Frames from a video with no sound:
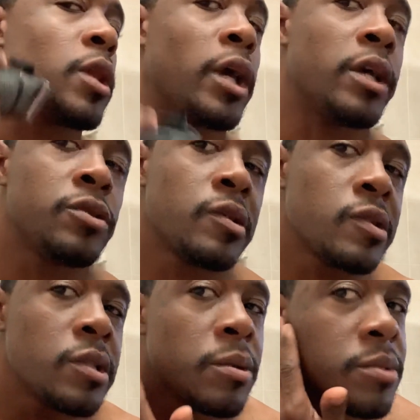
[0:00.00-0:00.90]
As you can
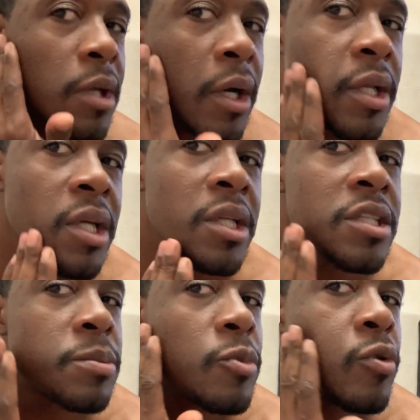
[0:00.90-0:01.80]
see, it's starting to get it
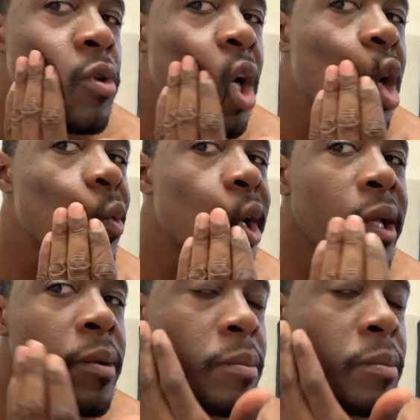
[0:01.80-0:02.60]
smooth already.